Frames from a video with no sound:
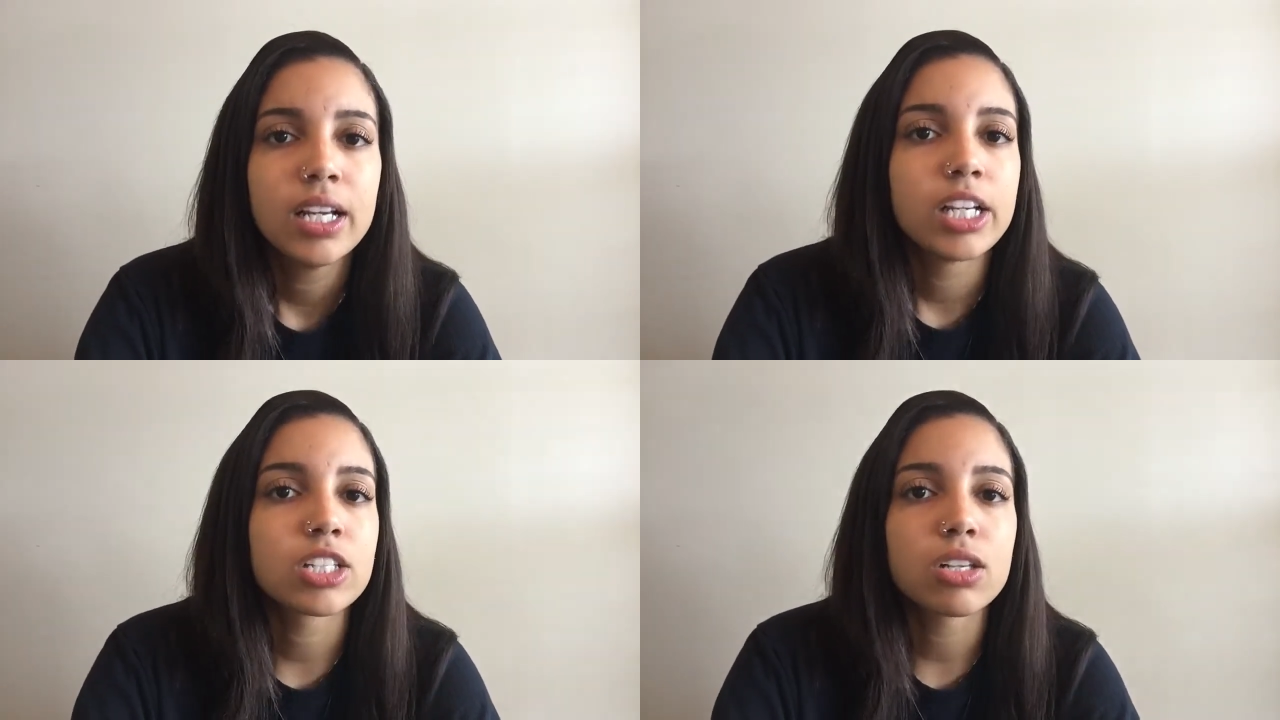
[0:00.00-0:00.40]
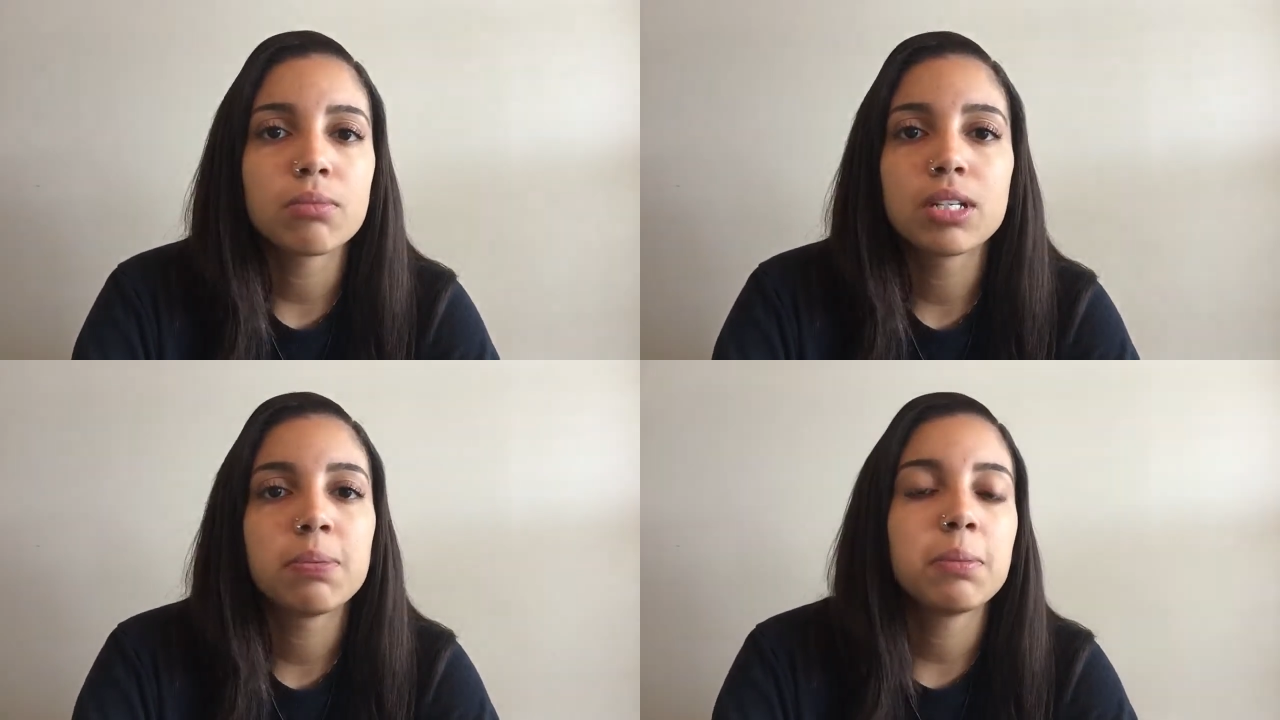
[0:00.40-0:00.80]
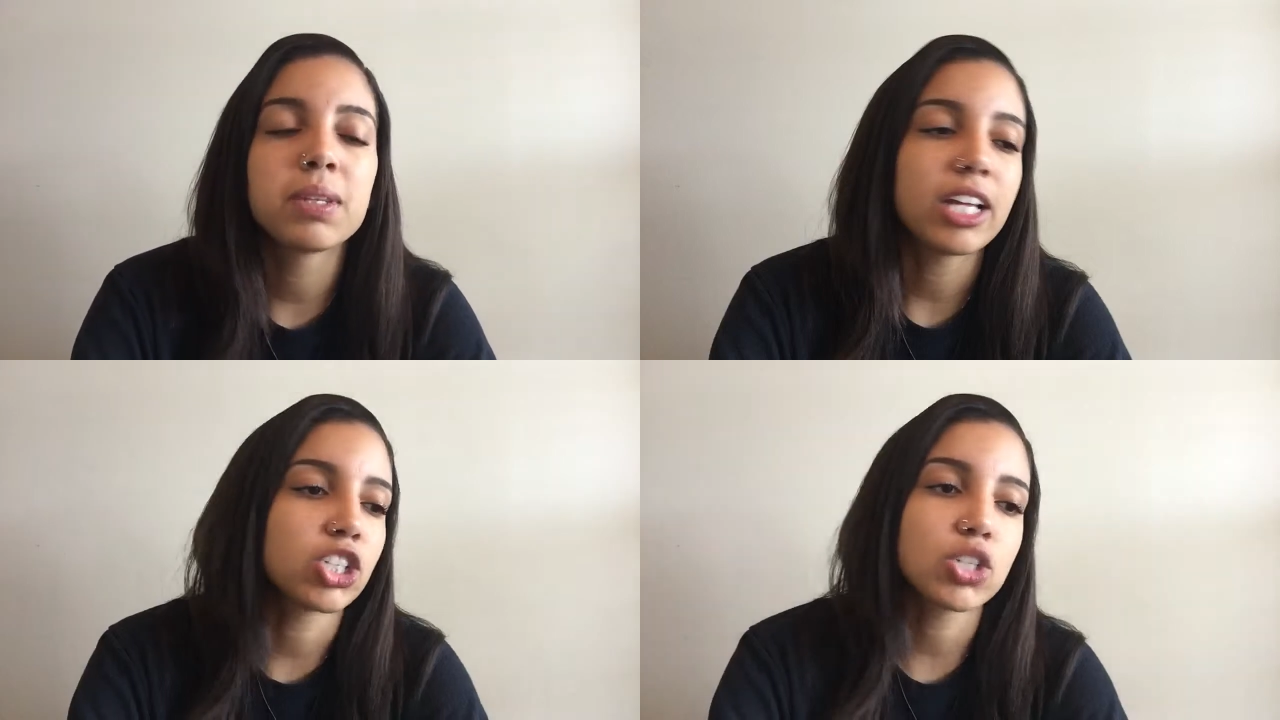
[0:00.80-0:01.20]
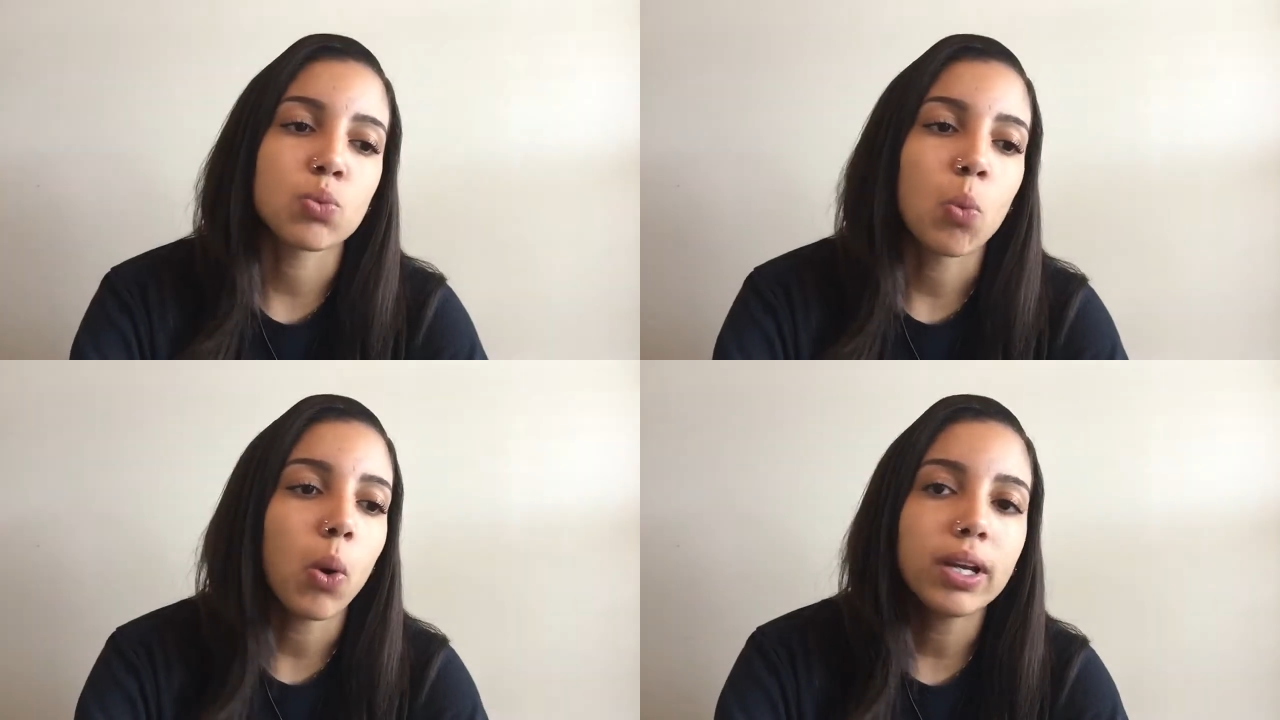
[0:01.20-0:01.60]
It's so many people that just
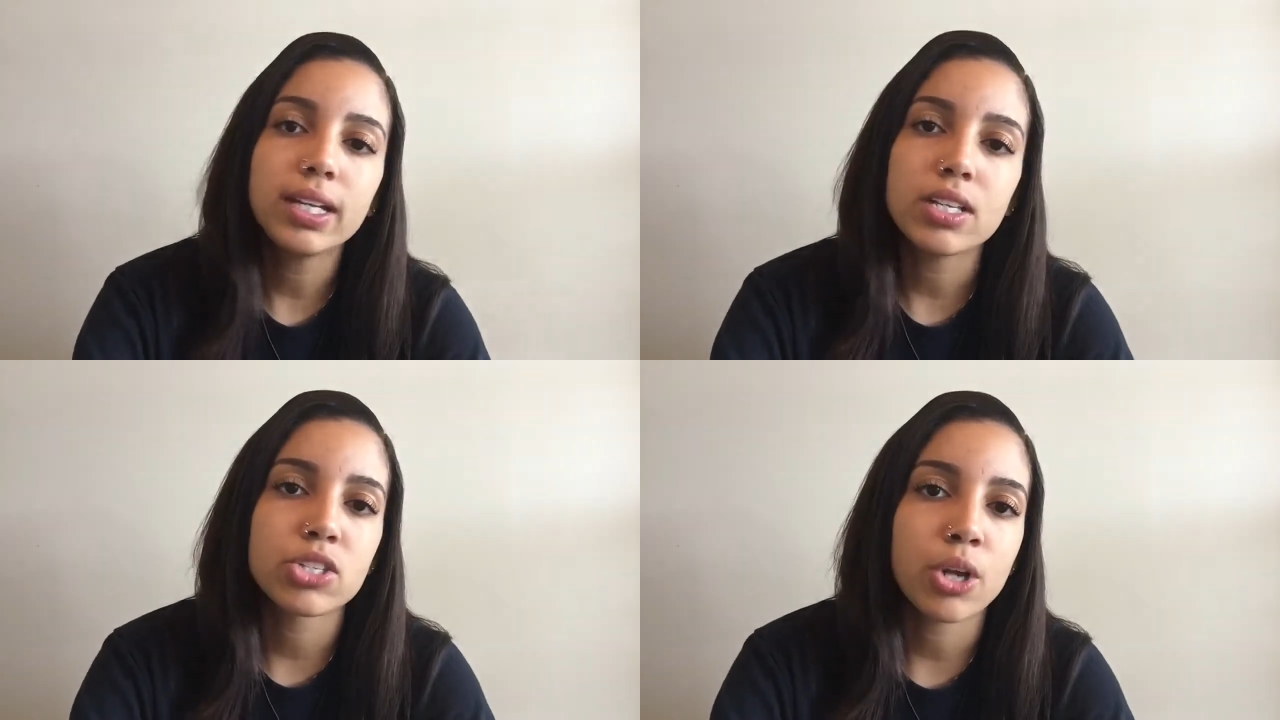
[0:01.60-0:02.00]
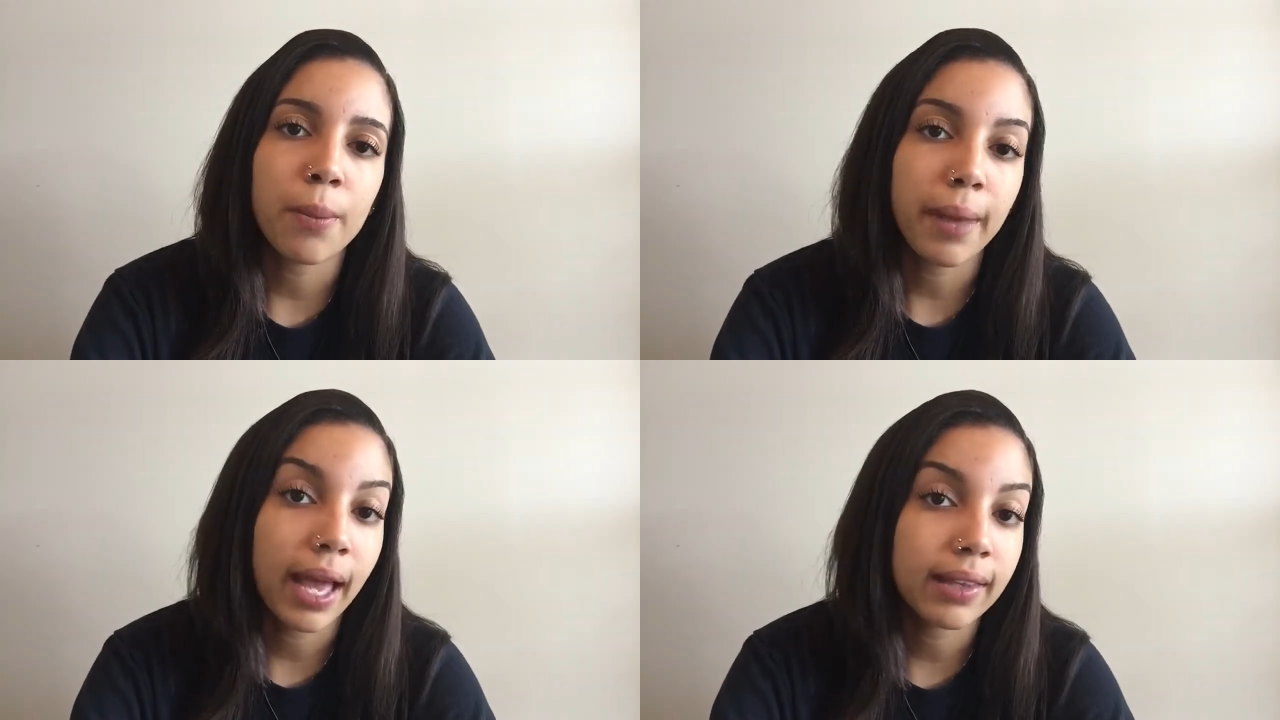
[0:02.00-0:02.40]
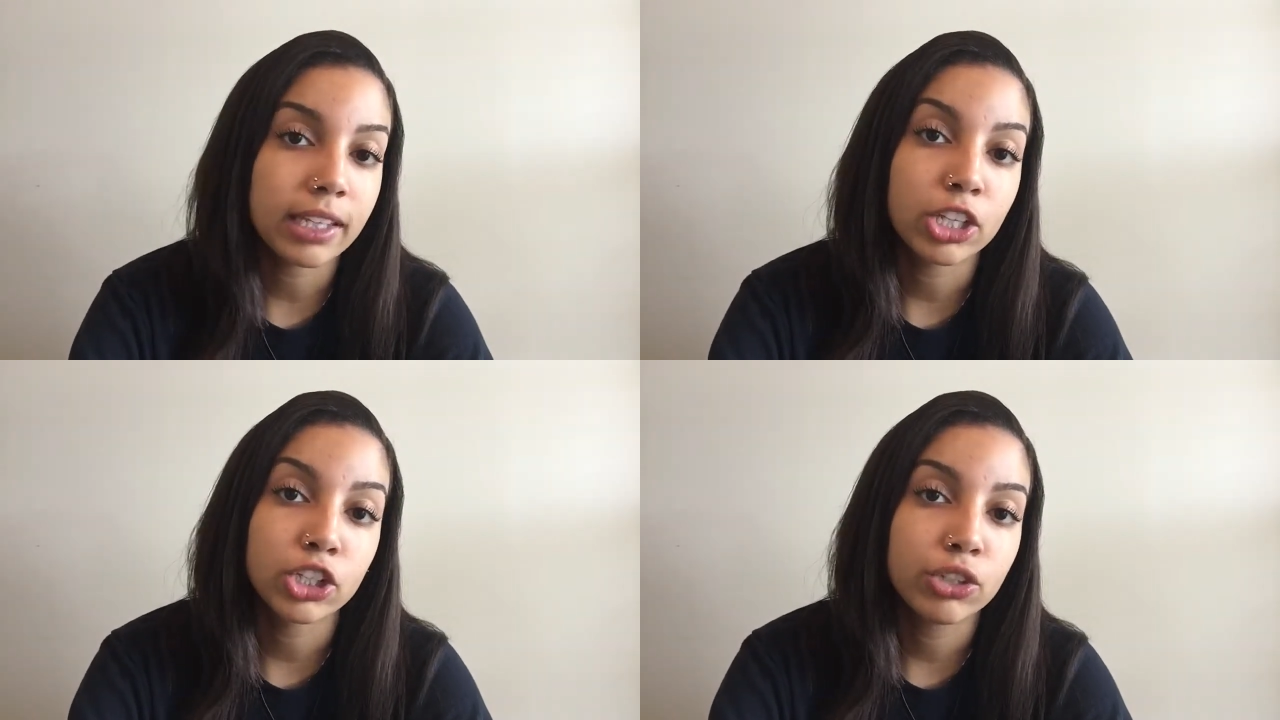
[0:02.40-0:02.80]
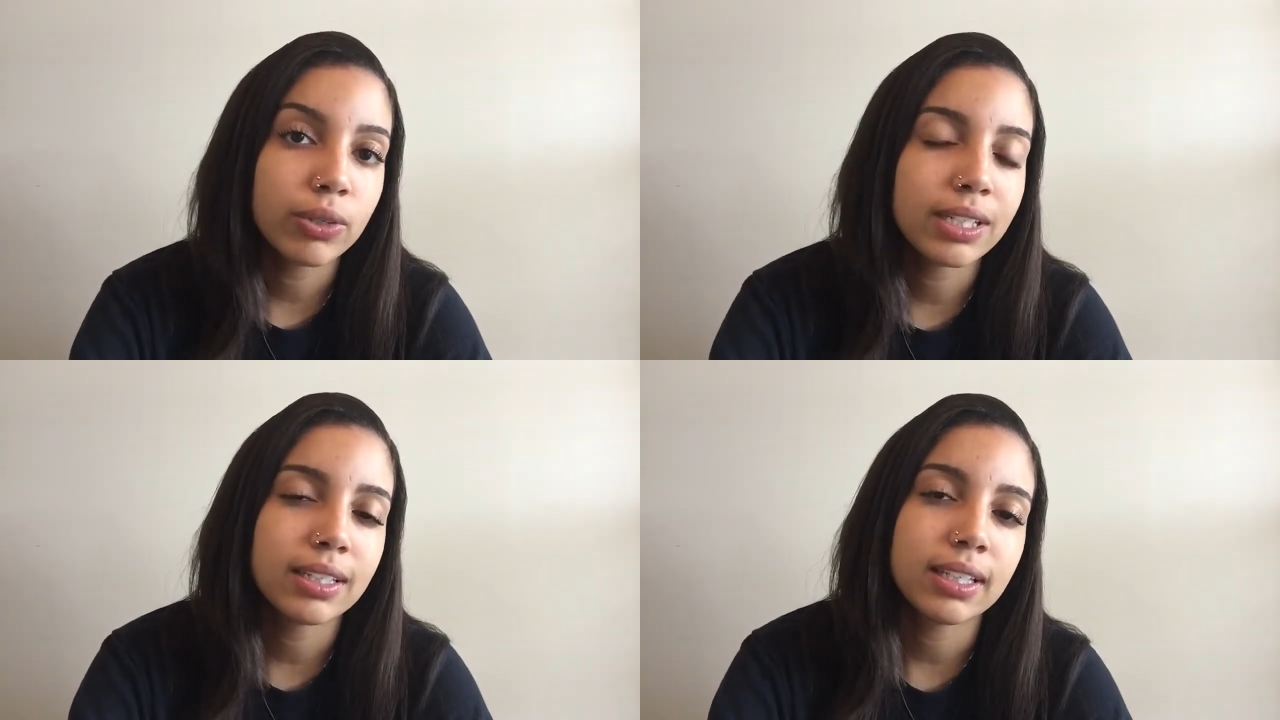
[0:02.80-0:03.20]
want it so bad that they'll do
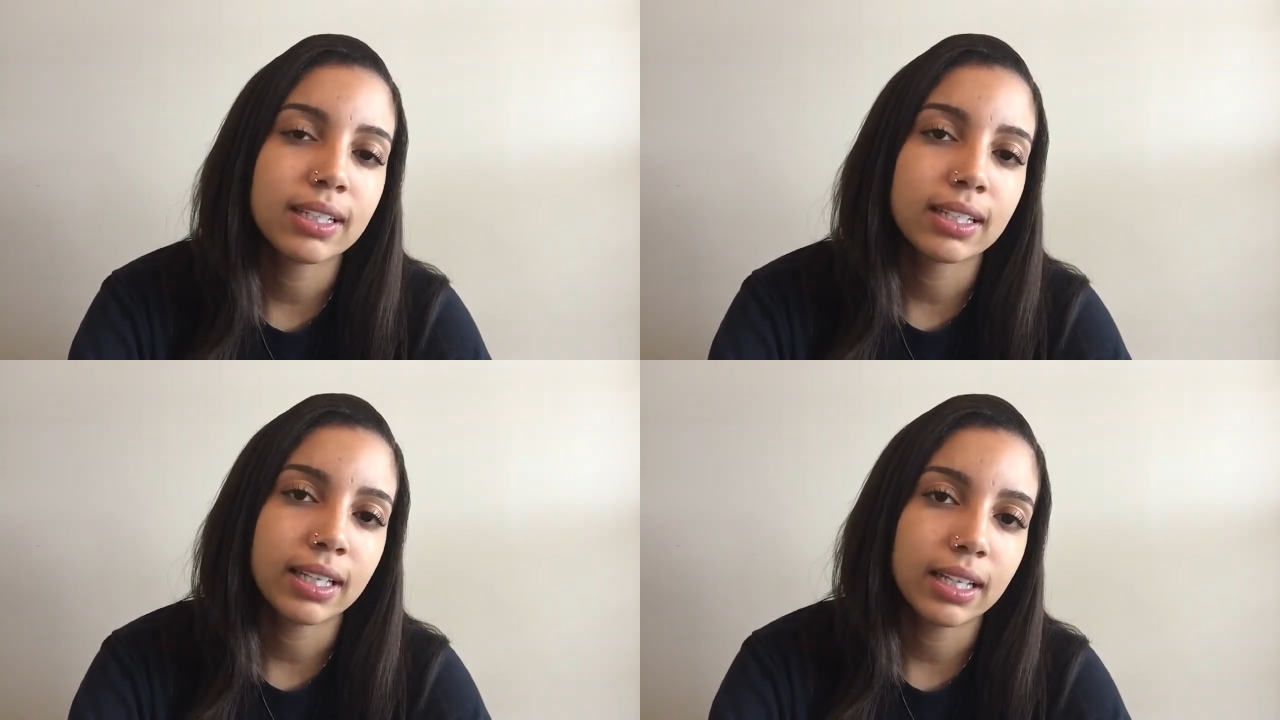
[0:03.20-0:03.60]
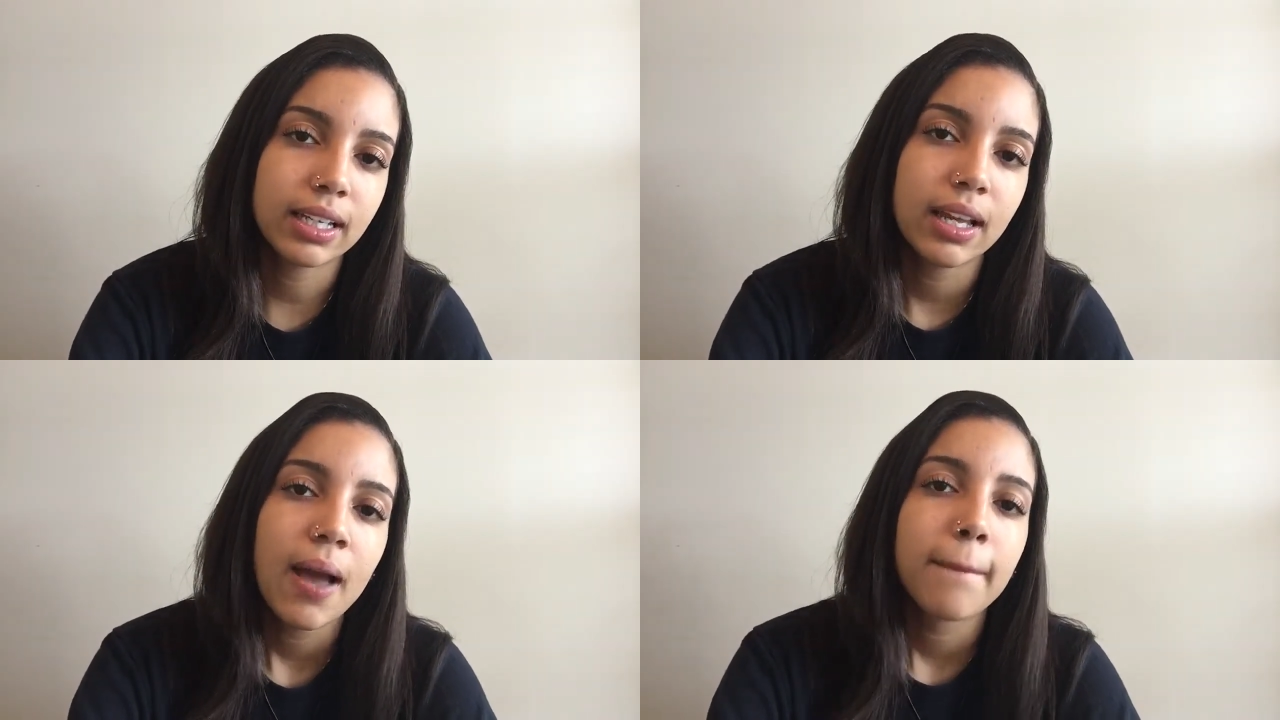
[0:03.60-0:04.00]
anything to get it.